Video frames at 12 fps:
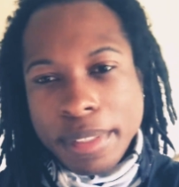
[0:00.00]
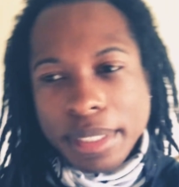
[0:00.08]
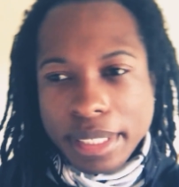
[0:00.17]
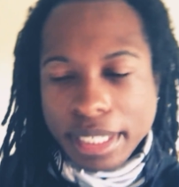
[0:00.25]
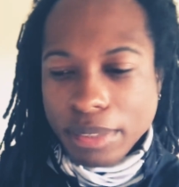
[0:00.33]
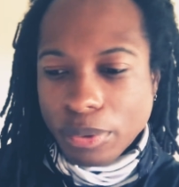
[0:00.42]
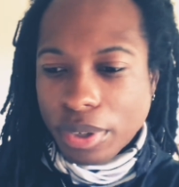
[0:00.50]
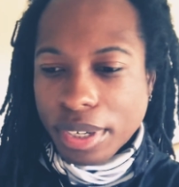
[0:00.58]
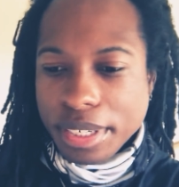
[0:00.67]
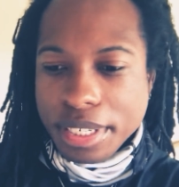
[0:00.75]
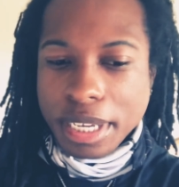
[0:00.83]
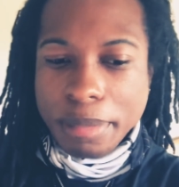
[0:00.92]
Now, we're on a
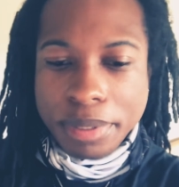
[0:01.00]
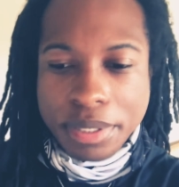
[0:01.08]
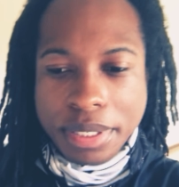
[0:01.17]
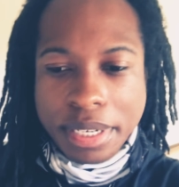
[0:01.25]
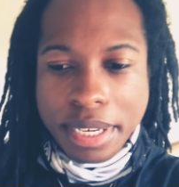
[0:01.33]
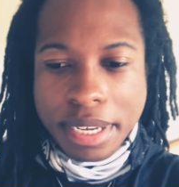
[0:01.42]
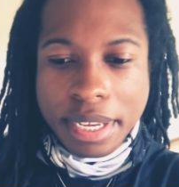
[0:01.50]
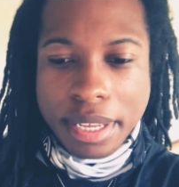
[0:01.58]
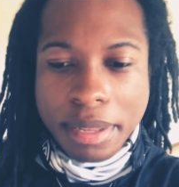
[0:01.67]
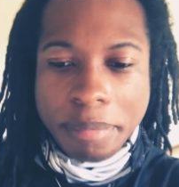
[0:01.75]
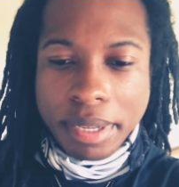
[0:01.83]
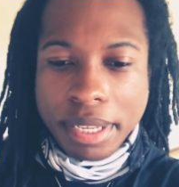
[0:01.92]
topic today
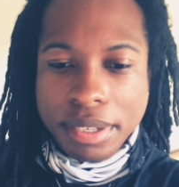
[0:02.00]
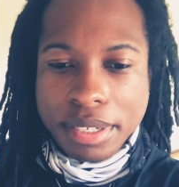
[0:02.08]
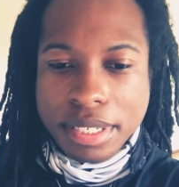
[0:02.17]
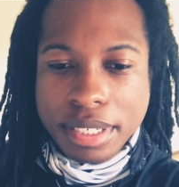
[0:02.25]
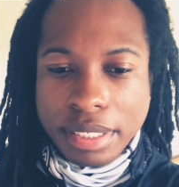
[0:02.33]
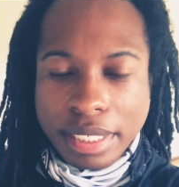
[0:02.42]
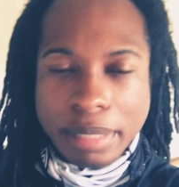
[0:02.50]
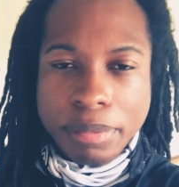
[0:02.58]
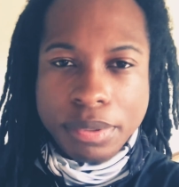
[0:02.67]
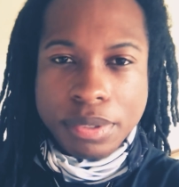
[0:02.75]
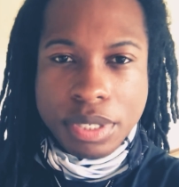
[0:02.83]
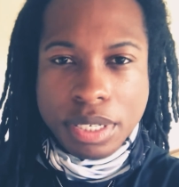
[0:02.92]
about the labels